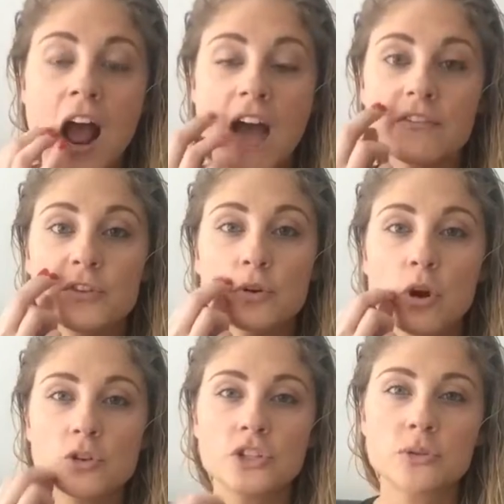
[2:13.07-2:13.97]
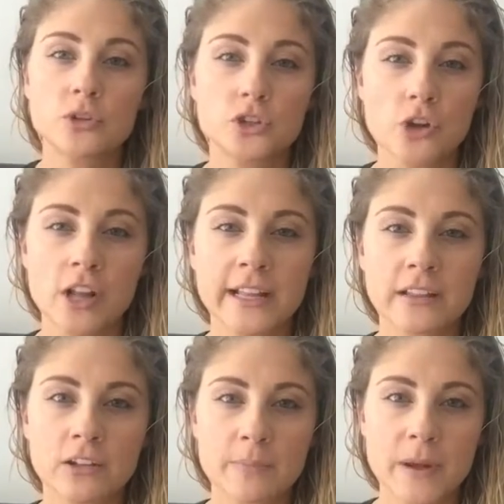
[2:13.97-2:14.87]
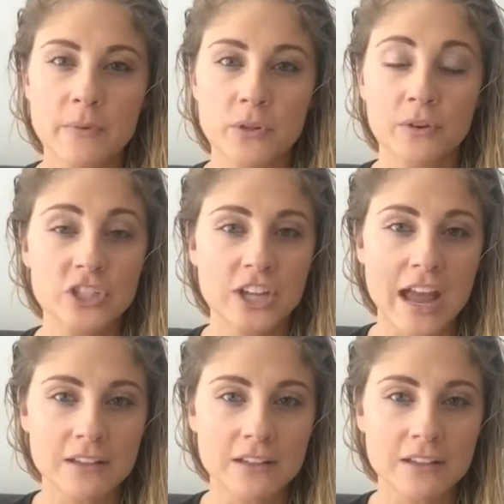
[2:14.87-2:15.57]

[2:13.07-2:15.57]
I have a few coaches who are struggling a little bit with reaching